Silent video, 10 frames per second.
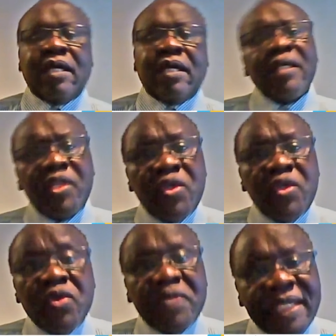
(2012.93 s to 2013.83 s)
Do you
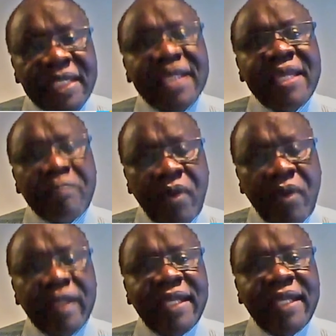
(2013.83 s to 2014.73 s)
see the
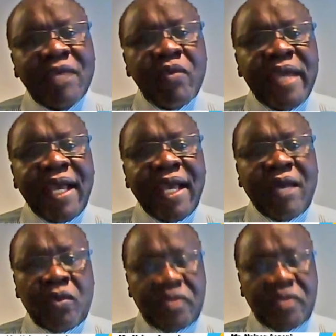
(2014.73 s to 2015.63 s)
point that we are
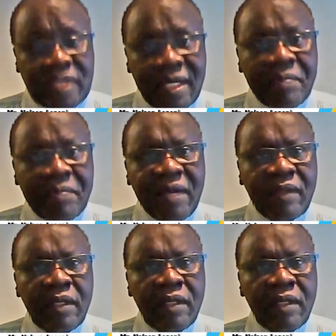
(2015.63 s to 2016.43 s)
concerned about?